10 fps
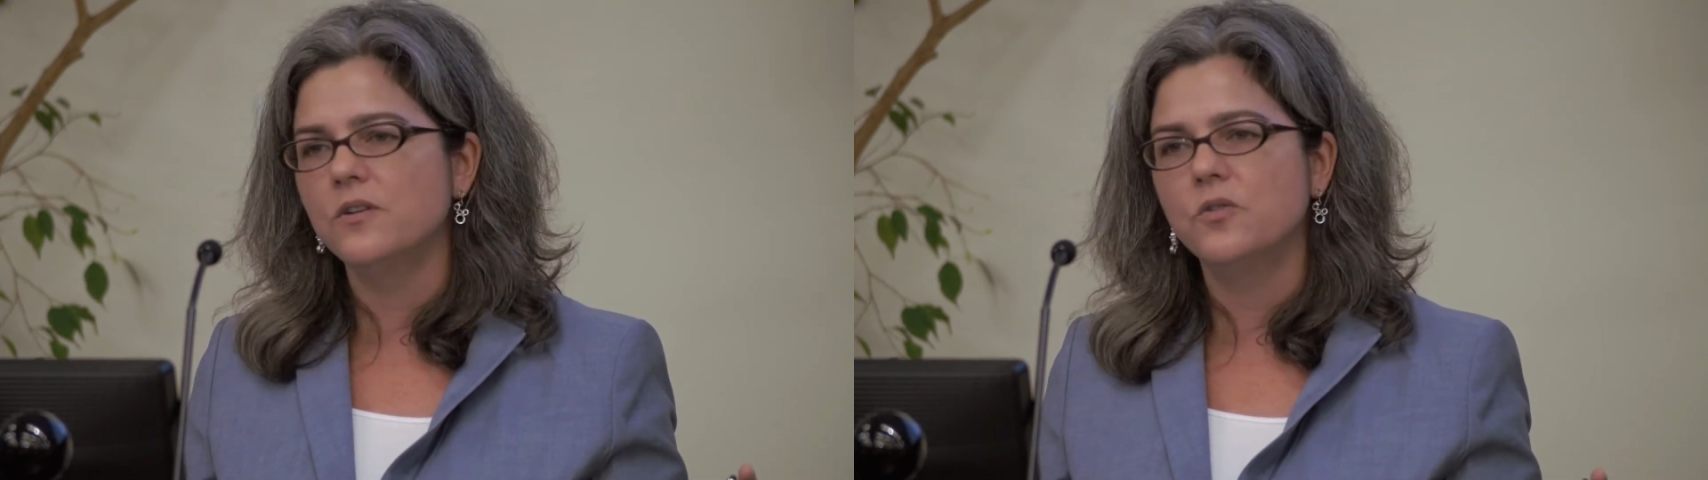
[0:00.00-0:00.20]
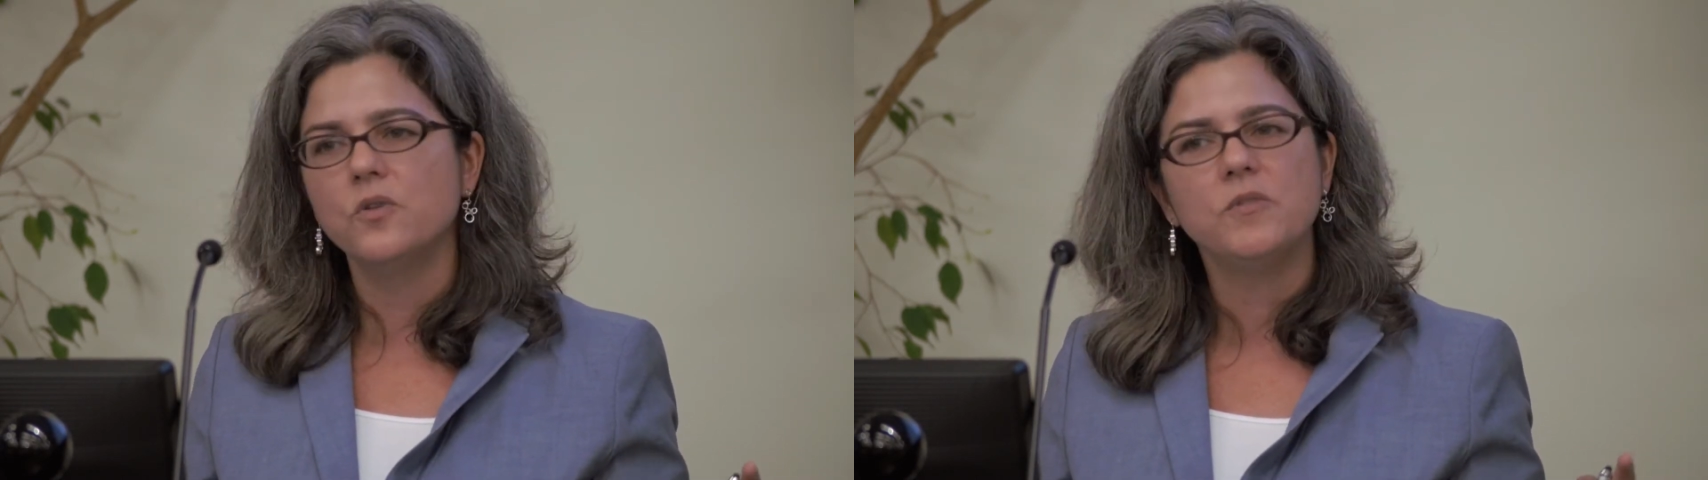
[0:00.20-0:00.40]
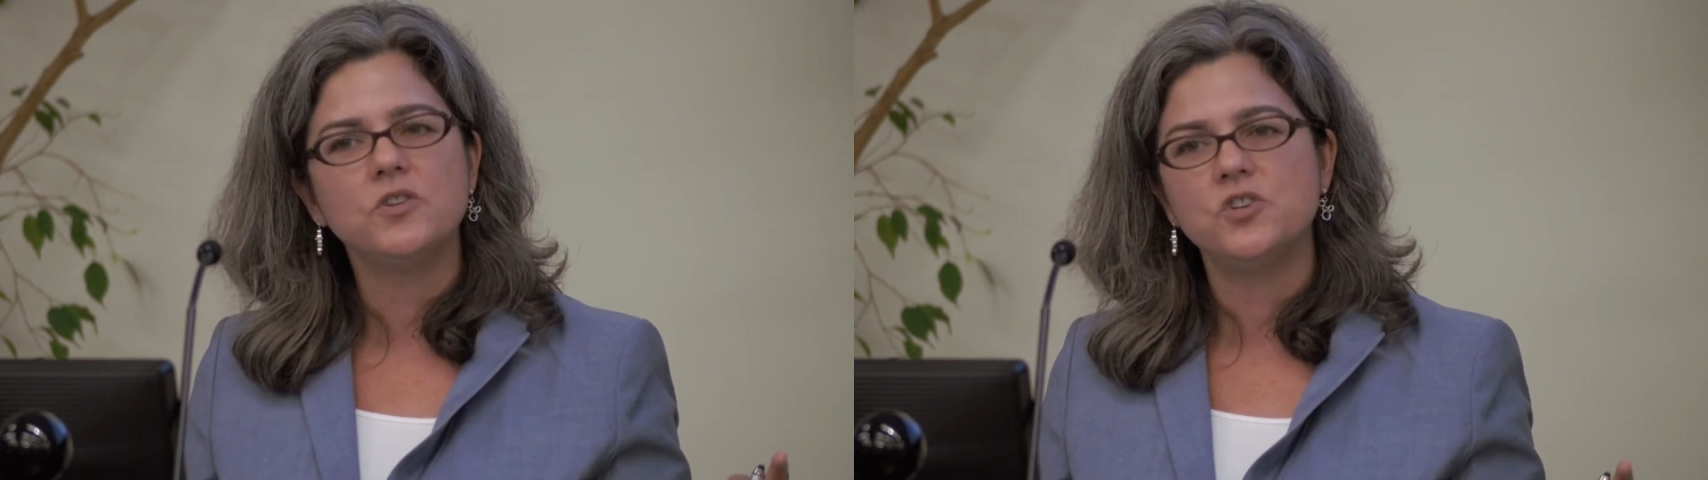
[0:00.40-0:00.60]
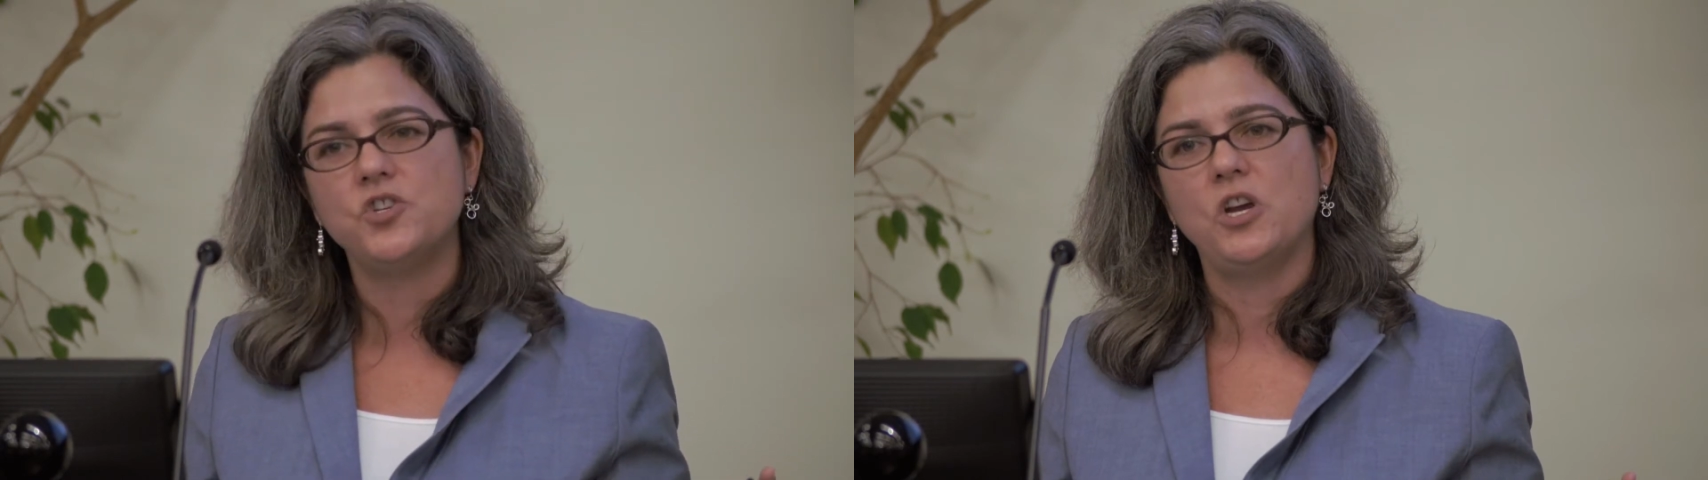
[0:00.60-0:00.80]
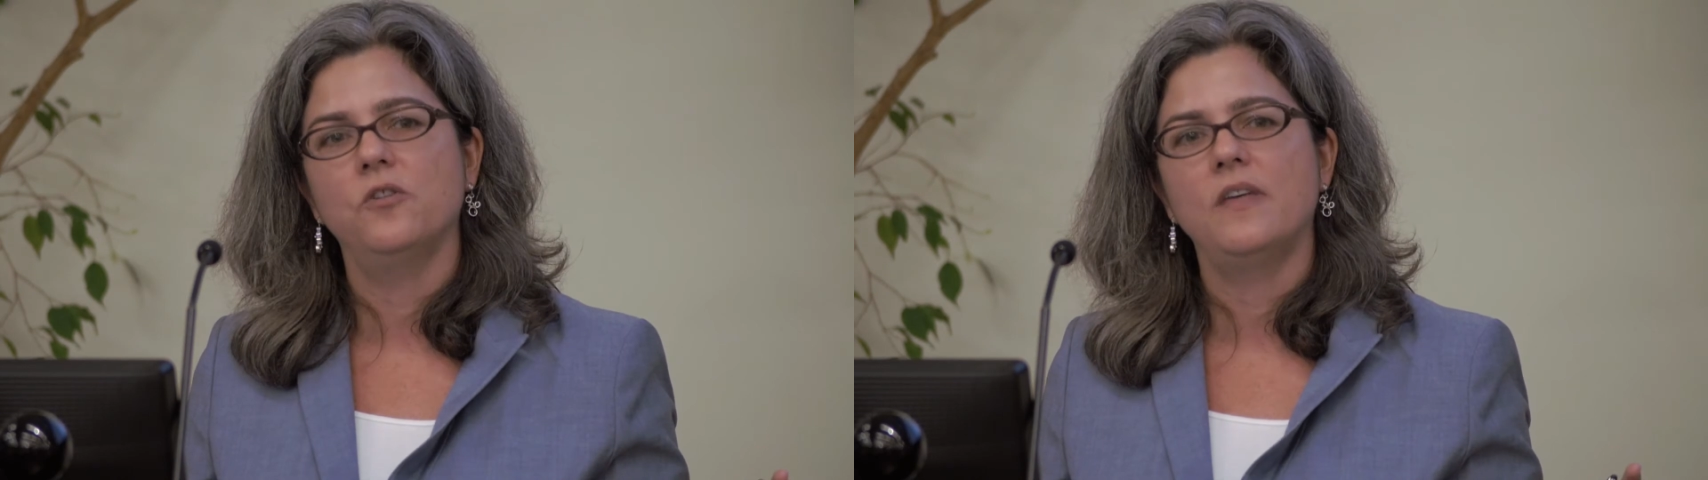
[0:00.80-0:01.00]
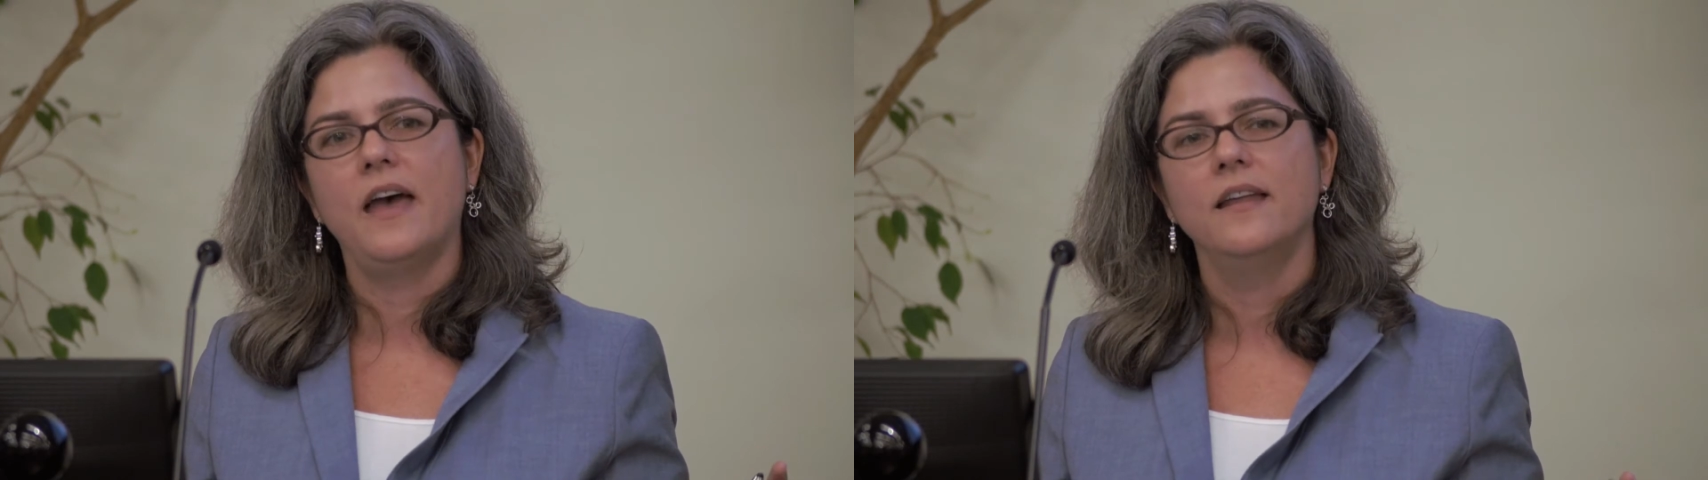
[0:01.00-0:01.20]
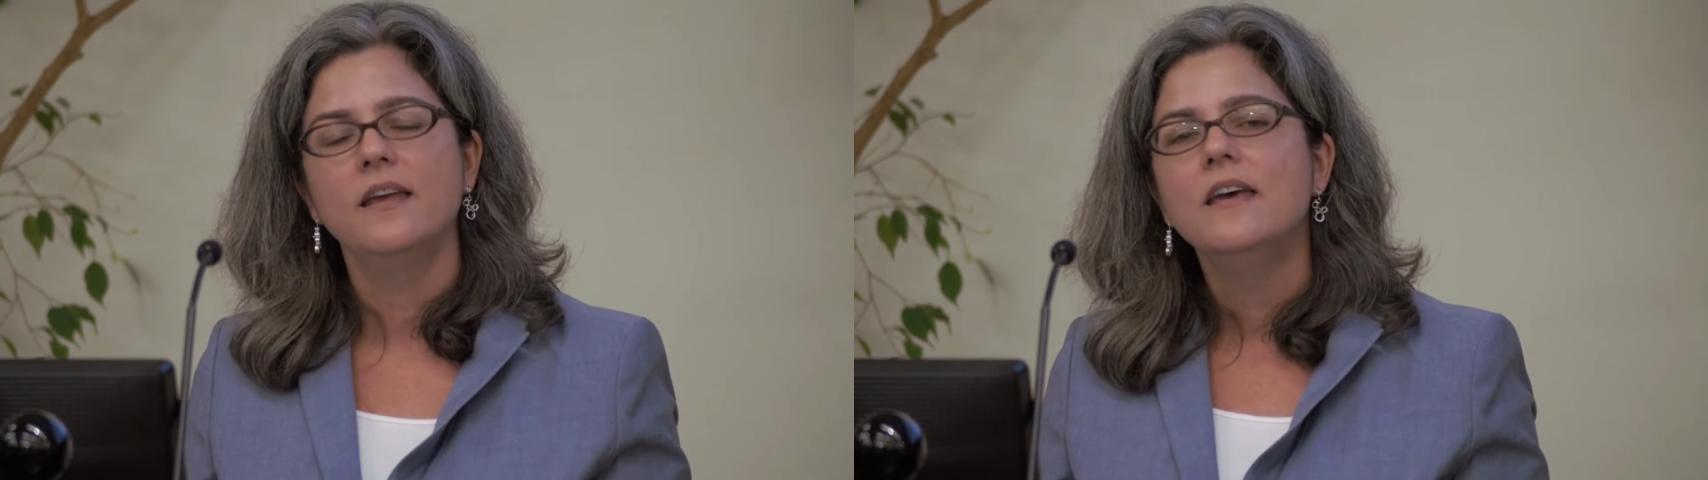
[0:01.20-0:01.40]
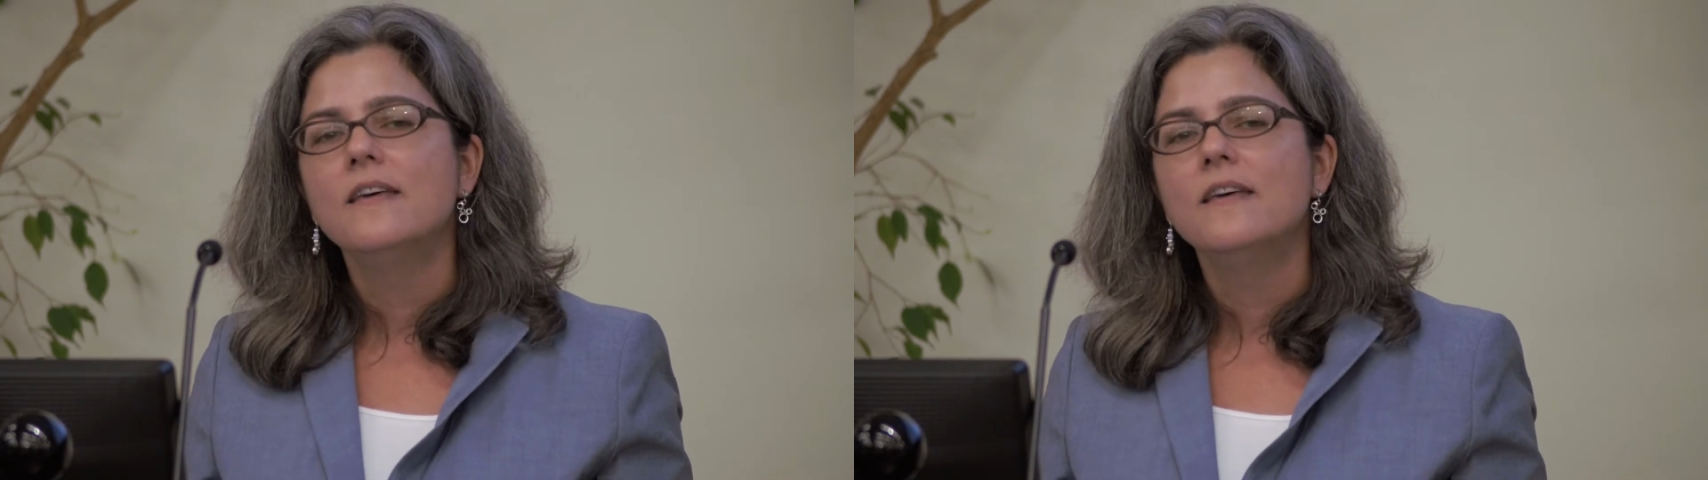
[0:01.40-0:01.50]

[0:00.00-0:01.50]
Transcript: an agreement to share that.